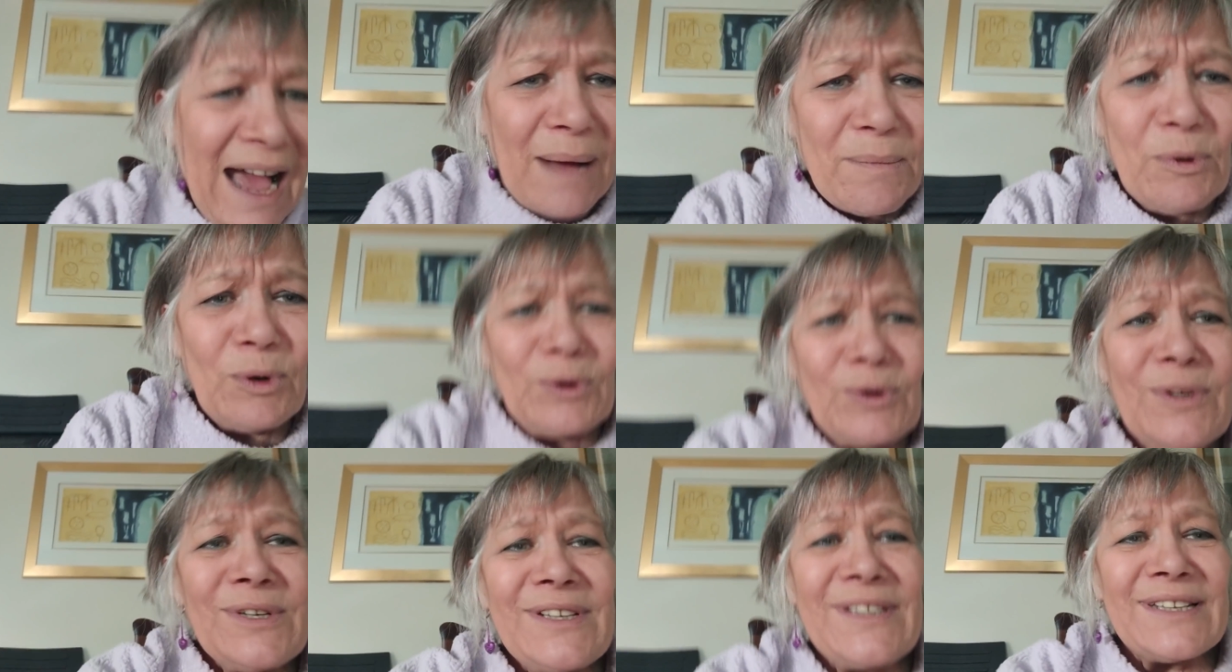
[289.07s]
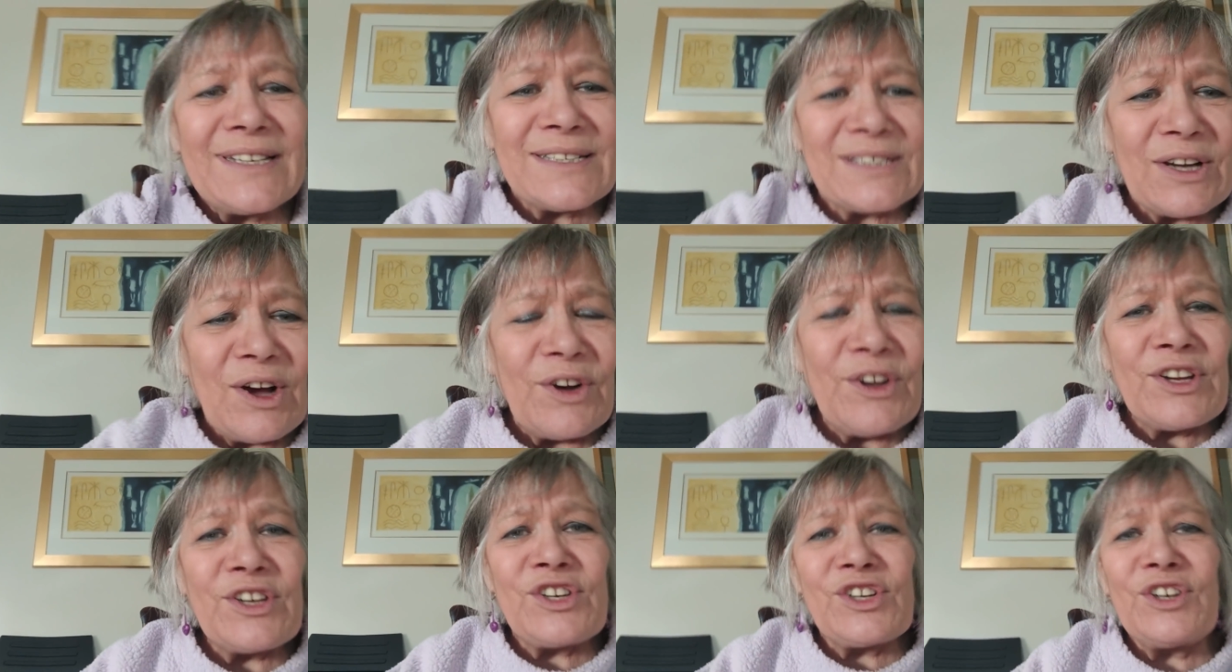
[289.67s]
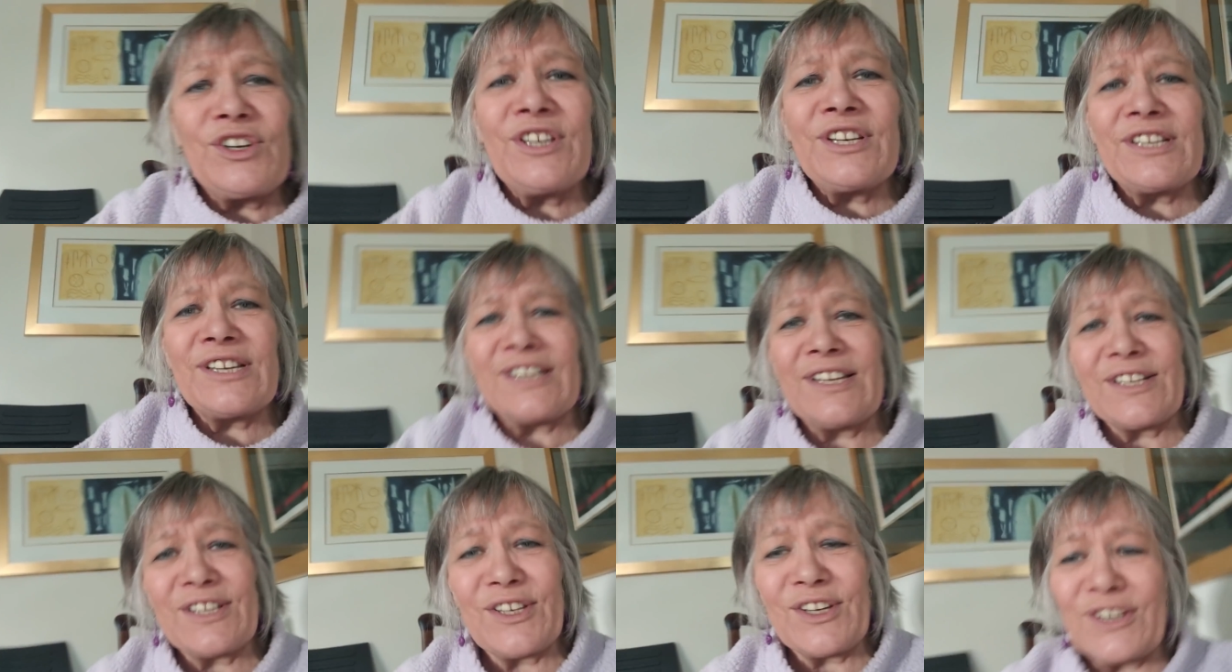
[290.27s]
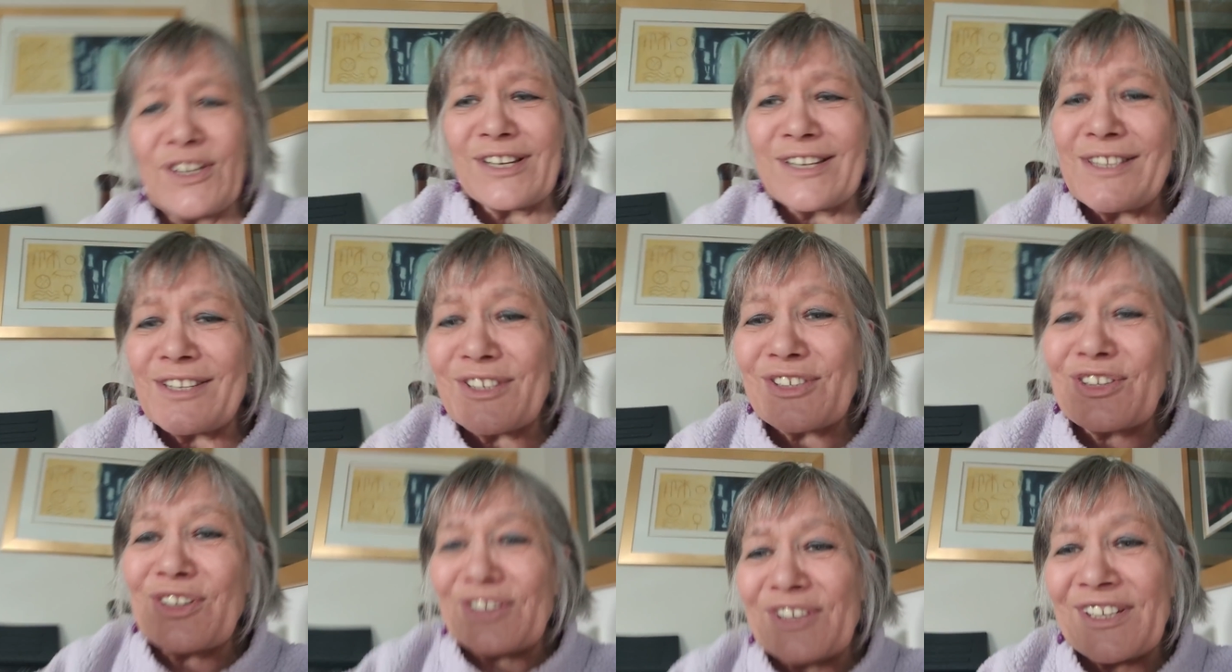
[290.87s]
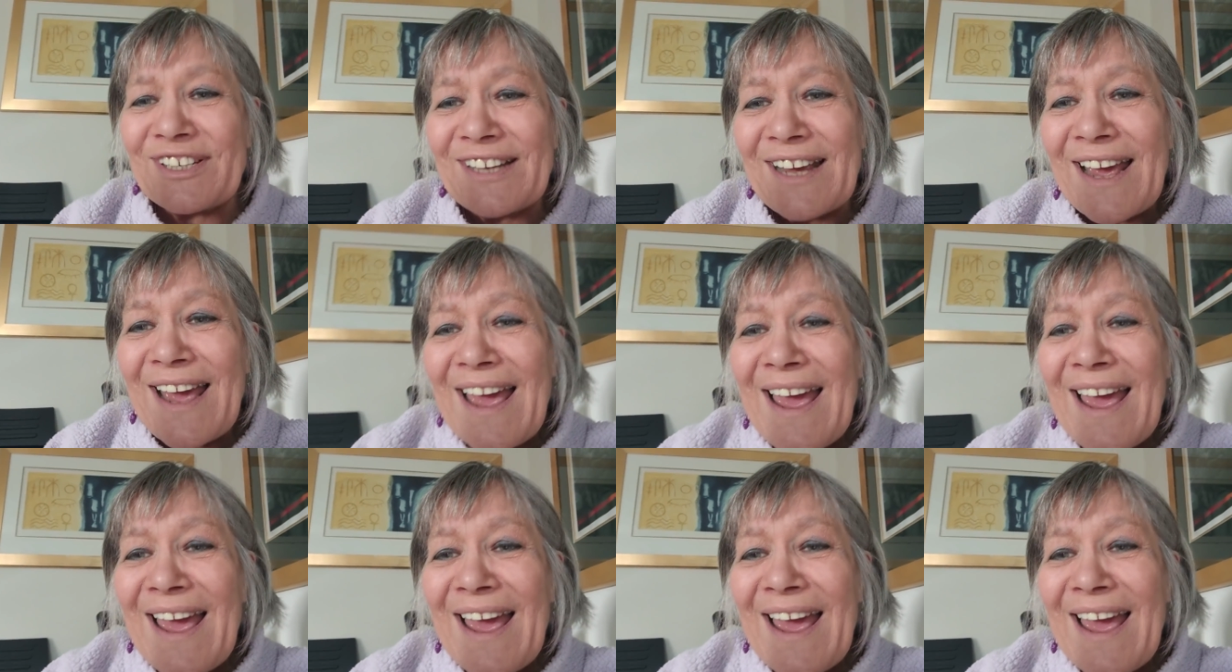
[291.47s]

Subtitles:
I'm holding this on a joint and it's hurting the joint.